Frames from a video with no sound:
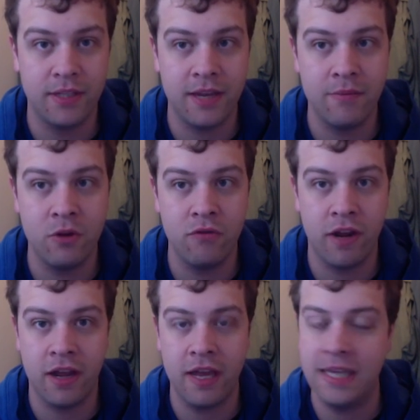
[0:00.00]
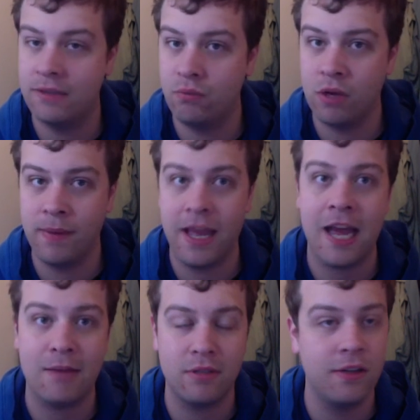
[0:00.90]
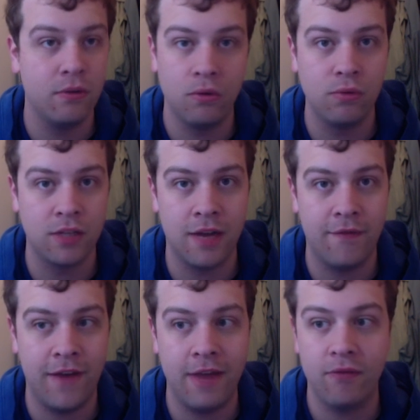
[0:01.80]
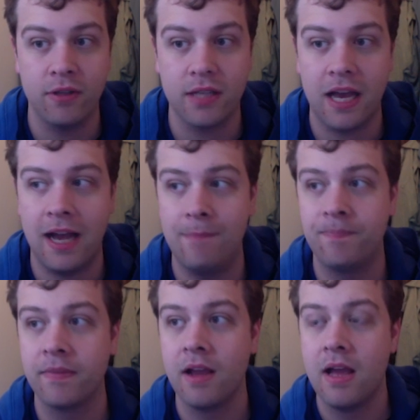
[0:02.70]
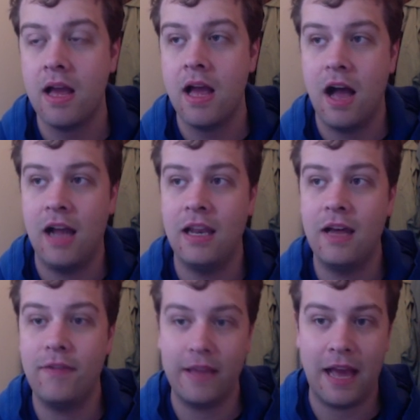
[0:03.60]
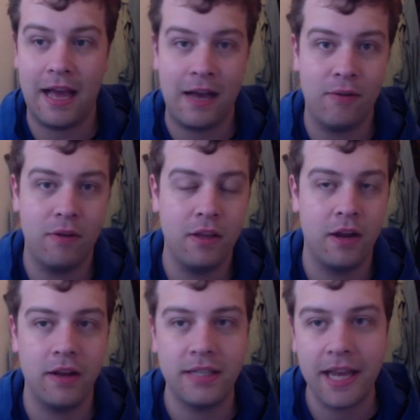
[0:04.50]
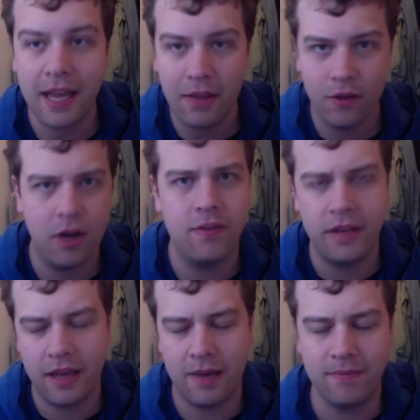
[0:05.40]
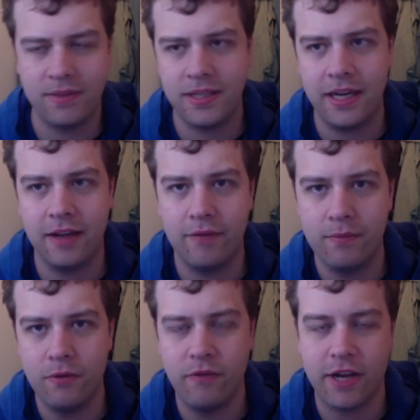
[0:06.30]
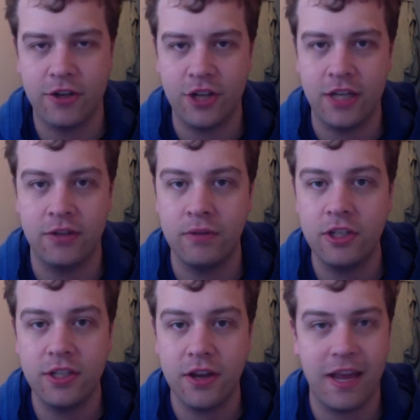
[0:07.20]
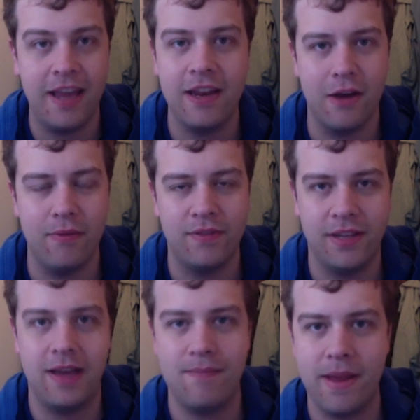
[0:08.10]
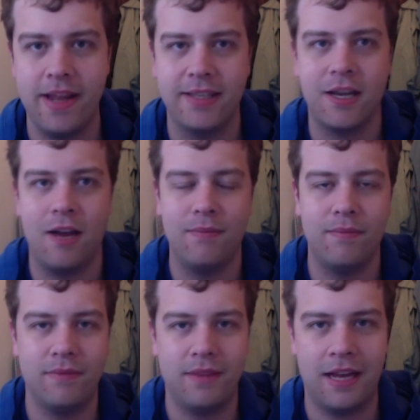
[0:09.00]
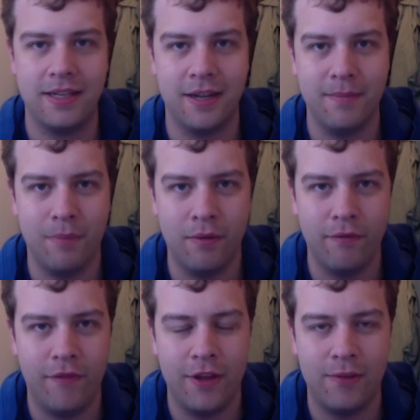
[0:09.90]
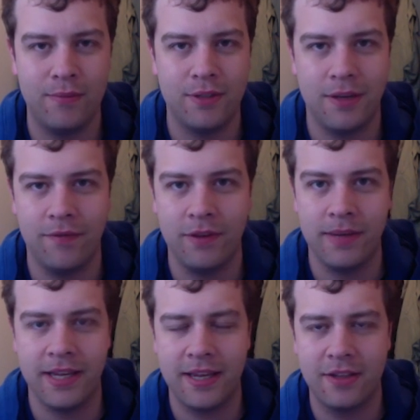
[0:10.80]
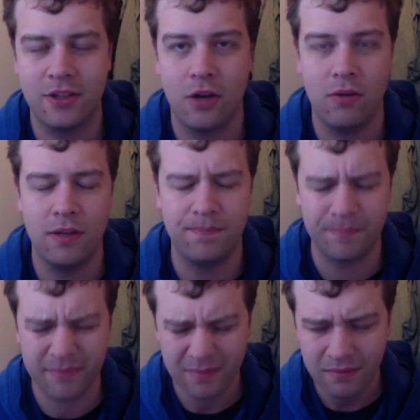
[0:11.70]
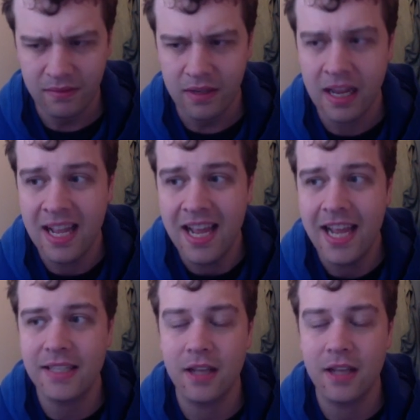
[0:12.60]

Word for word: in Moonraker is one of my absolute all-time favourites. Um, I love it how you know take out you know the um, ceiling of the Moonraker shuttle, which is okay. You know we've seen that many a time that done in Bond films, something being stolen. It's the